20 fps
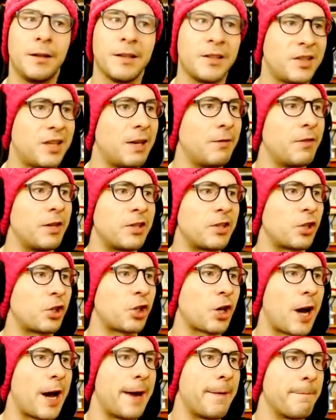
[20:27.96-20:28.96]
Let's give this a
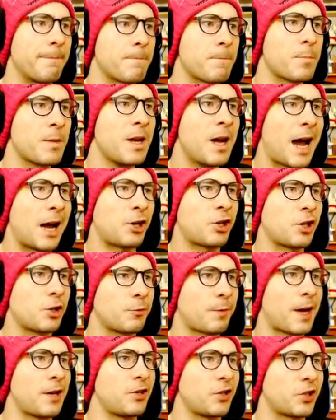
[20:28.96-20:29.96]
shot. I should
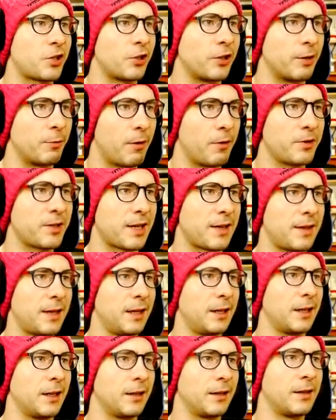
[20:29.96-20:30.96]
have registered it. What was I
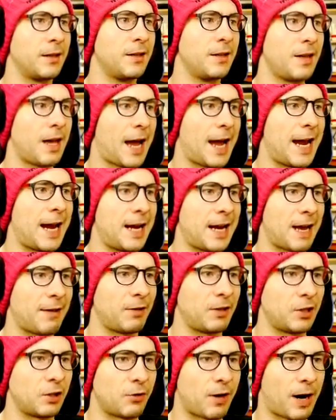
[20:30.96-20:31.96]
thinking? I hate
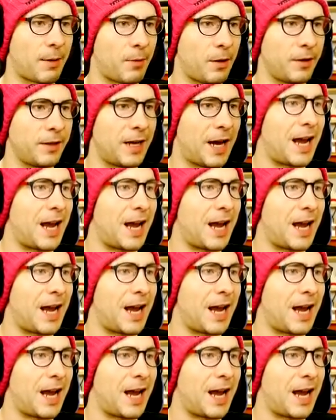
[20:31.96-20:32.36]
having to grab all